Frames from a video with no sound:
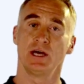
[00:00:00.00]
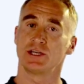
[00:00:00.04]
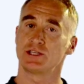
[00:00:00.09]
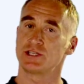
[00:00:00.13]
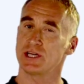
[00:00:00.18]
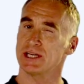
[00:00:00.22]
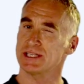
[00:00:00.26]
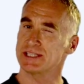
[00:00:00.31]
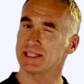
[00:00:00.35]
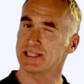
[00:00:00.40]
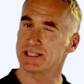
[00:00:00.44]

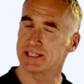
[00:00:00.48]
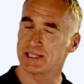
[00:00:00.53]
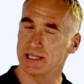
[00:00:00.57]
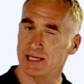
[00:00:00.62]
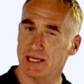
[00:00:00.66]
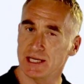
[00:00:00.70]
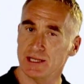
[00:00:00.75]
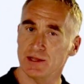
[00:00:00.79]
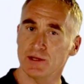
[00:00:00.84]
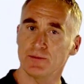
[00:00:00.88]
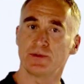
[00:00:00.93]
Just
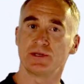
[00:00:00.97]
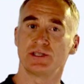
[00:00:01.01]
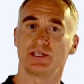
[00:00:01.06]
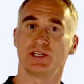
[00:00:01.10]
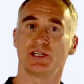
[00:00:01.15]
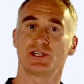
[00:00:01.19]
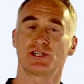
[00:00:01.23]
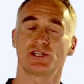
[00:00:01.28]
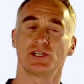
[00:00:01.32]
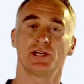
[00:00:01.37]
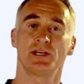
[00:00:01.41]
seeing the
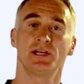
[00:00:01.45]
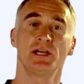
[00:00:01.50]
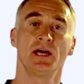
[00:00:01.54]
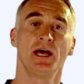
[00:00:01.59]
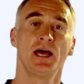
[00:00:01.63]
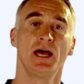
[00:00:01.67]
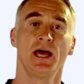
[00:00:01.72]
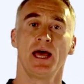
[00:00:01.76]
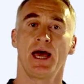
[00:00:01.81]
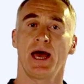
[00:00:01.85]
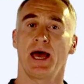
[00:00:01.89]
position
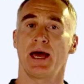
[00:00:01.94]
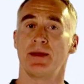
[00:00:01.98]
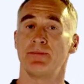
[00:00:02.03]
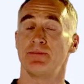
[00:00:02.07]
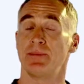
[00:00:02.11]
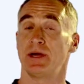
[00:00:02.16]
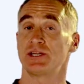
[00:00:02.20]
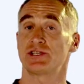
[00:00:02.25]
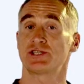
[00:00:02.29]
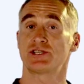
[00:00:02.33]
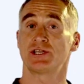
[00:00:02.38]
and
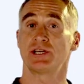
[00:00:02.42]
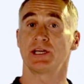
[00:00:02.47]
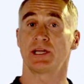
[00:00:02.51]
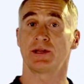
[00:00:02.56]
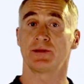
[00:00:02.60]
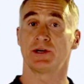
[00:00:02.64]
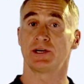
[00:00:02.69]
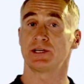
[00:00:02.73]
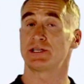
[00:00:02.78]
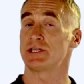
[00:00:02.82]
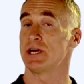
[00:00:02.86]

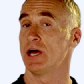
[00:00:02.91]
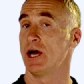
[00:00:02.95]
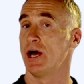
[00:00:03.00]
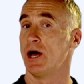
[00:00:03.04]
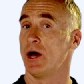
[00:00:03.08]
mentioning that